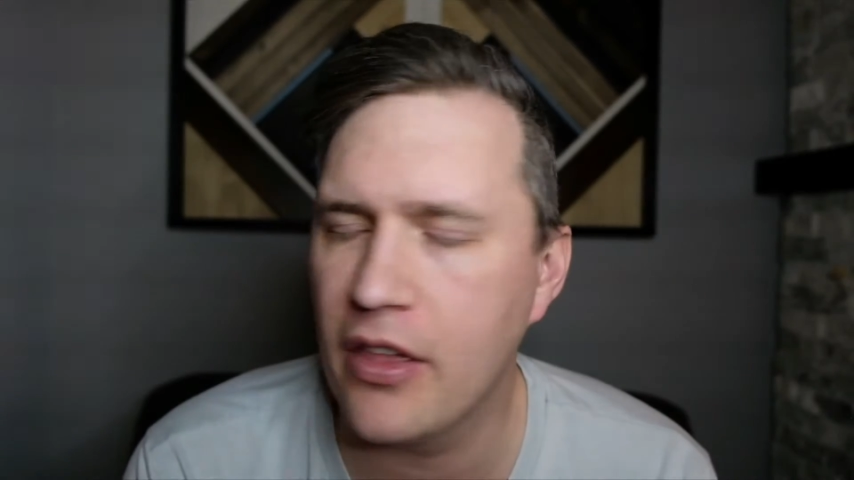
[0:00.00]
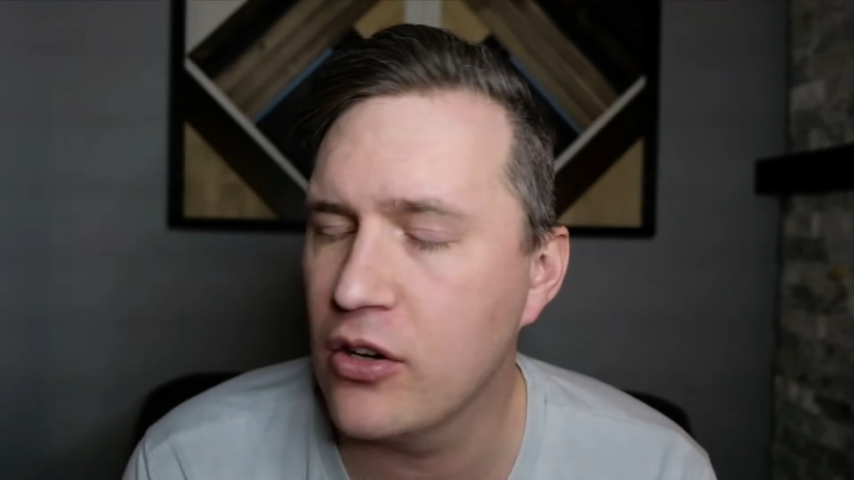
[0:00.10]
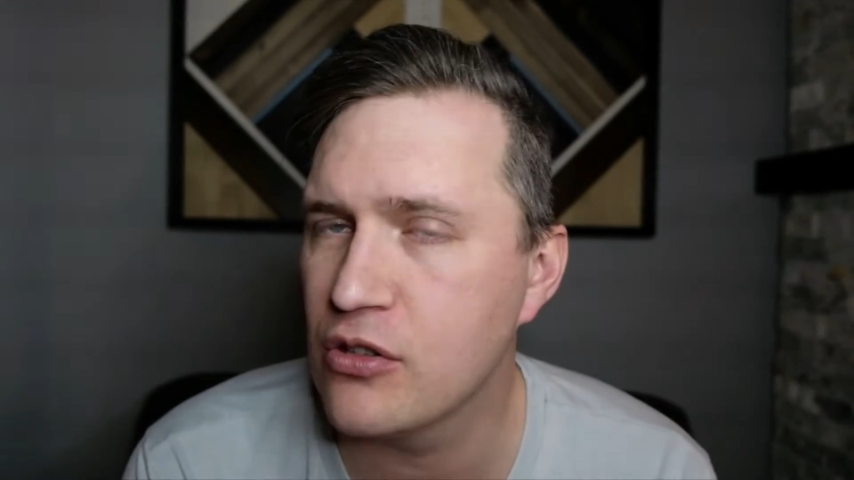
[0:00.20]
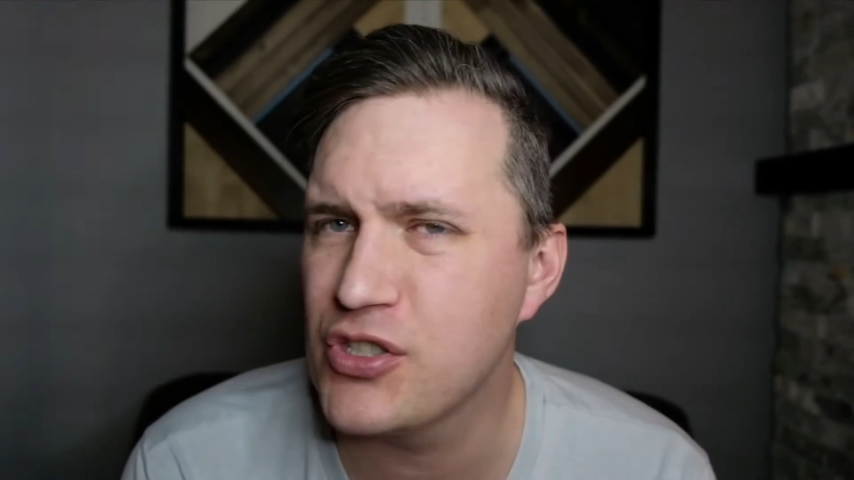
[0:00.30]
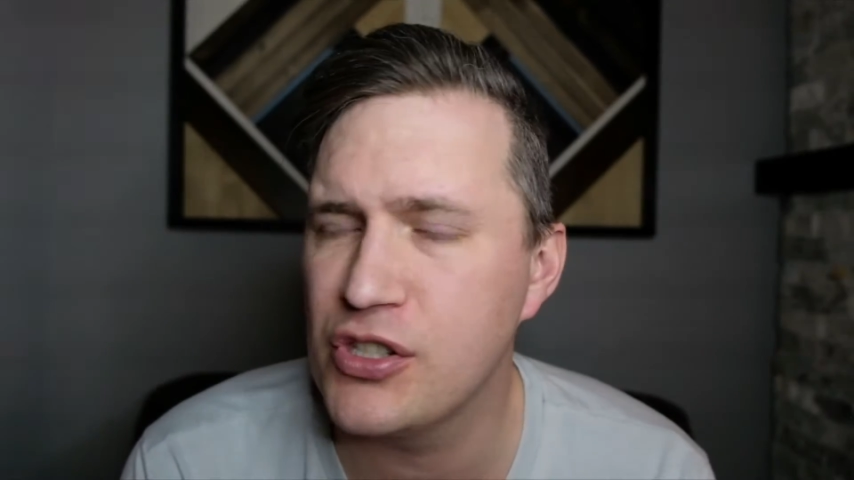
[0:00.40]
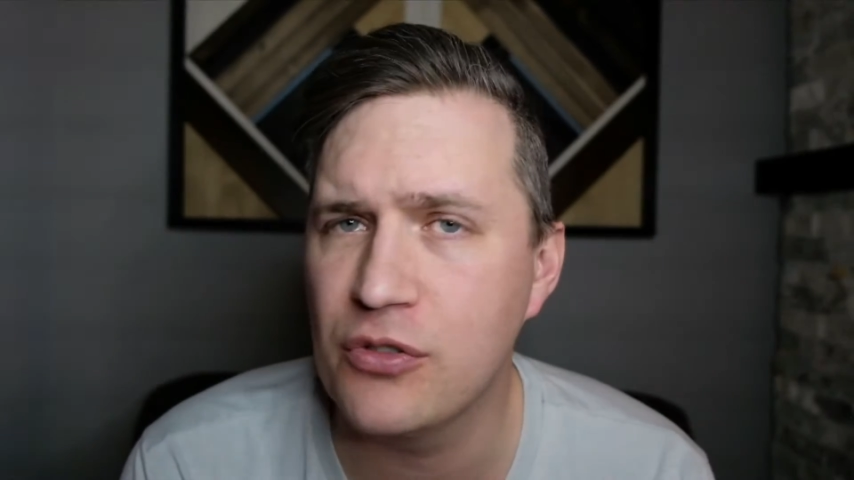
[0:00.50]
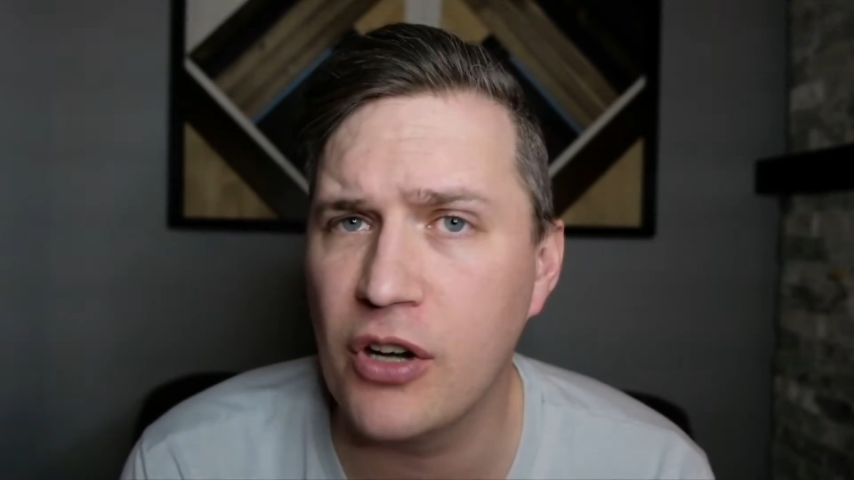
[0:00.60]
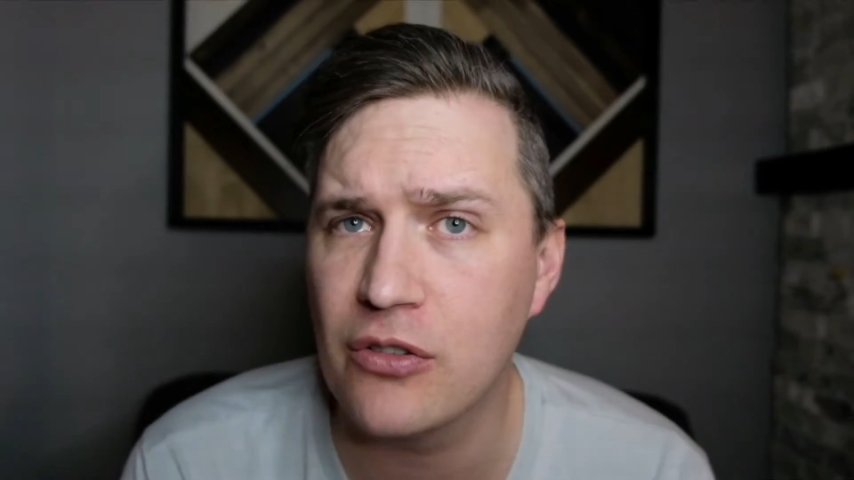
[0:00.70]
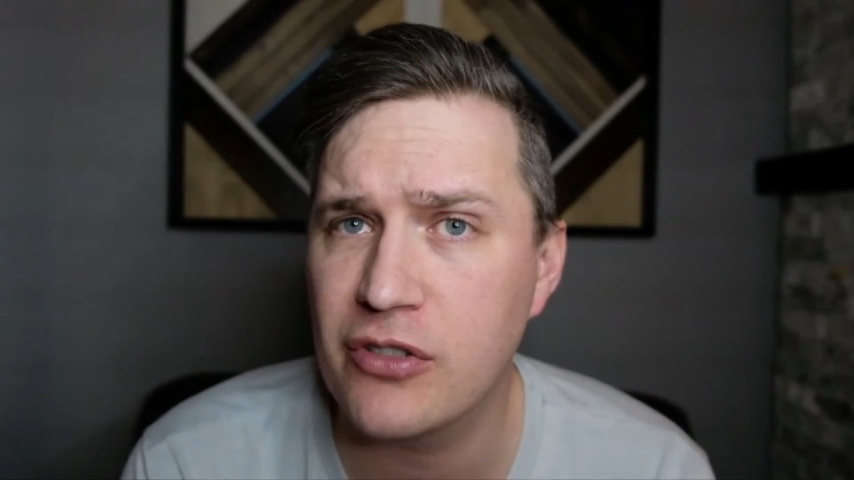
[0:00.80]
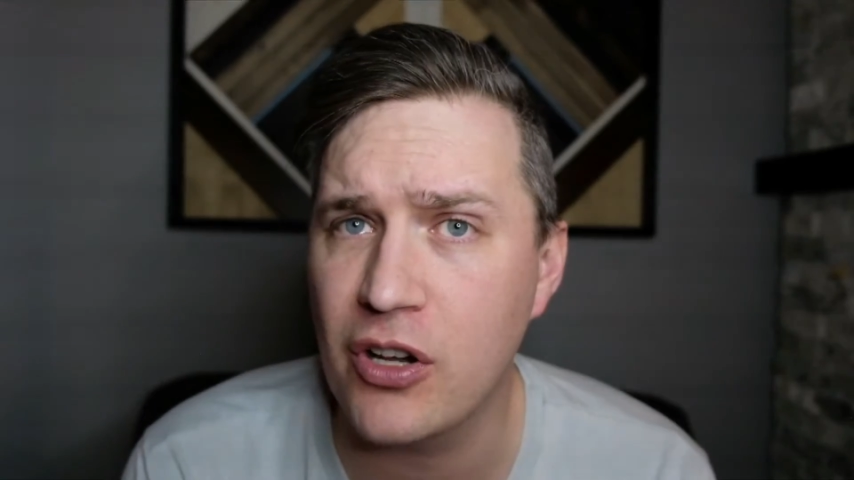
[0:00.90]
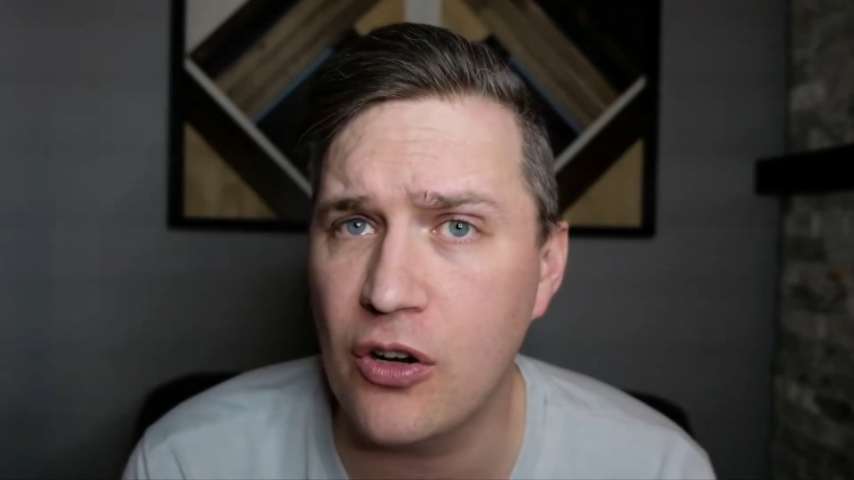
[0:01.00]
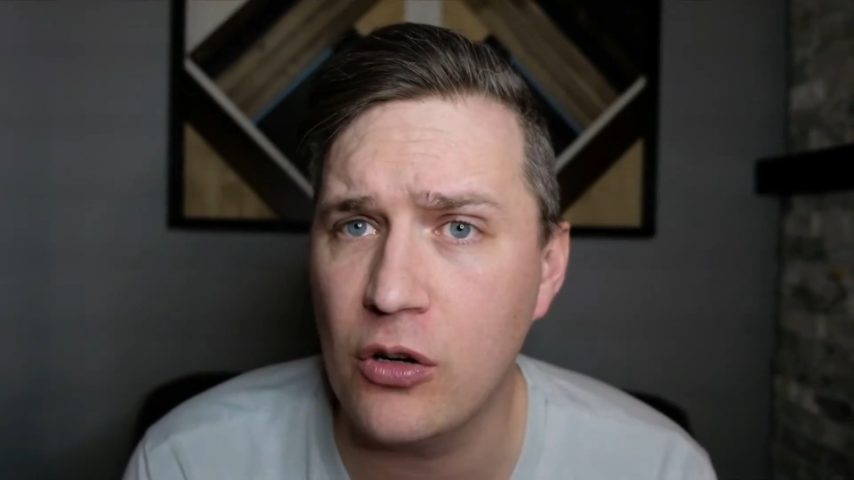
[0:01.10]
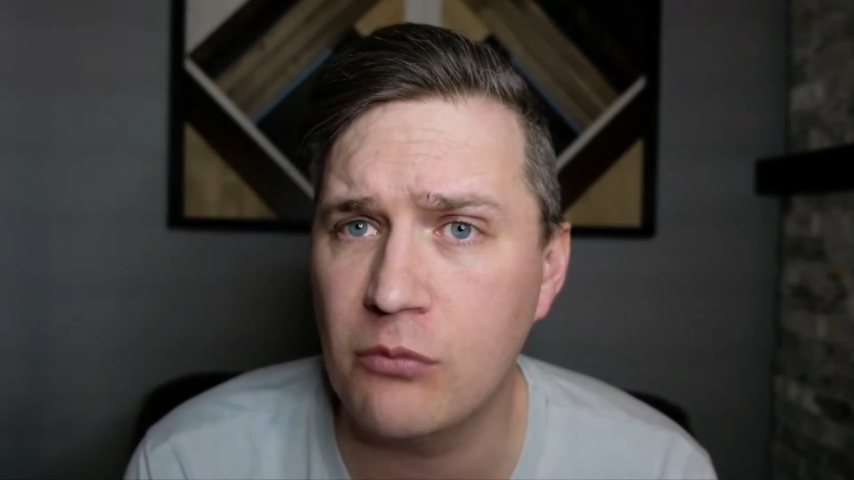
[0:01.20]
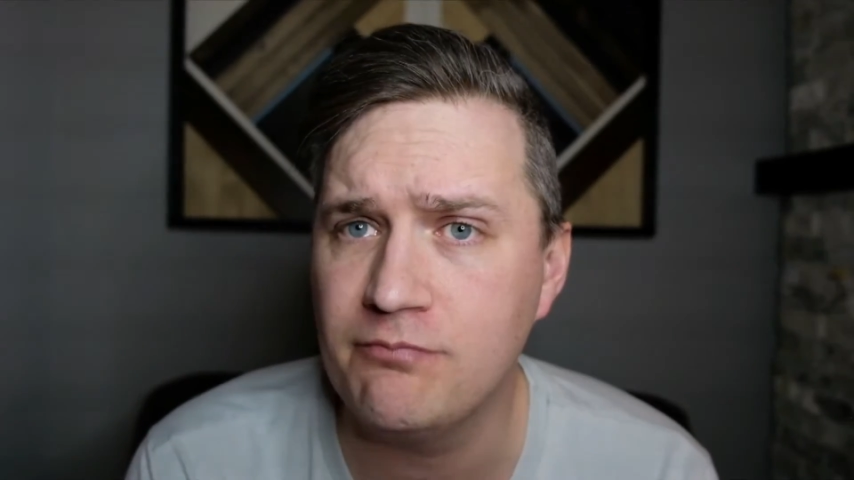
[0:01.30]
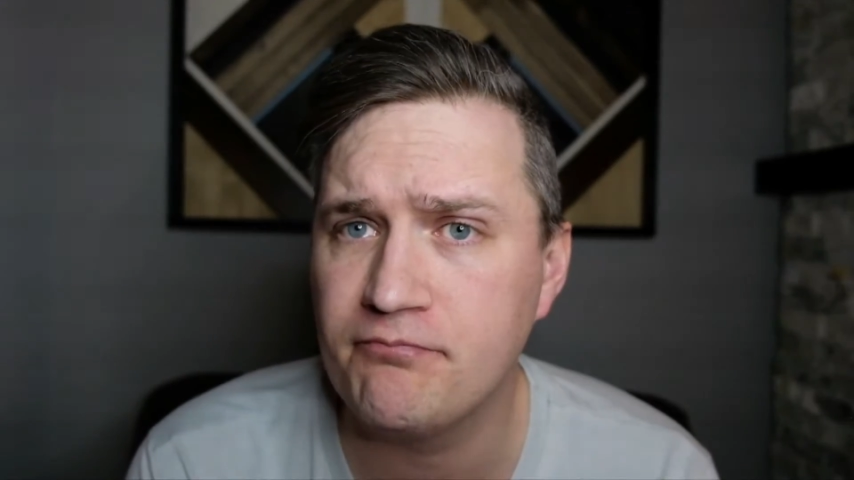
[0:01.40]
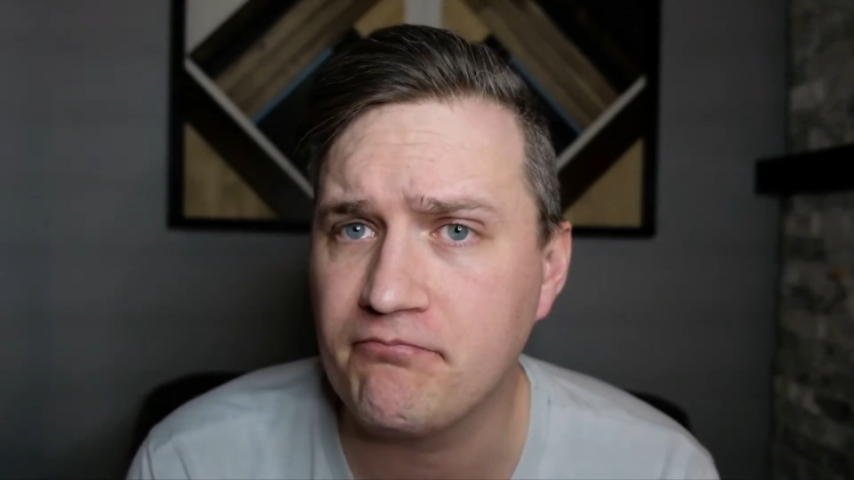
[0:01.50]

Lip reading: those two goes home